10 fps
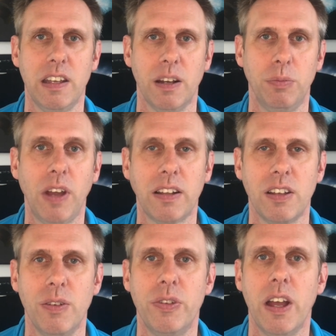
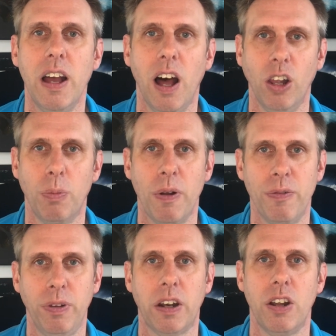objectives, a lot of people
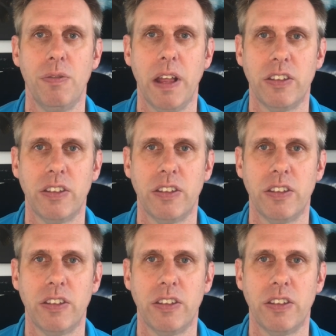flooded over there.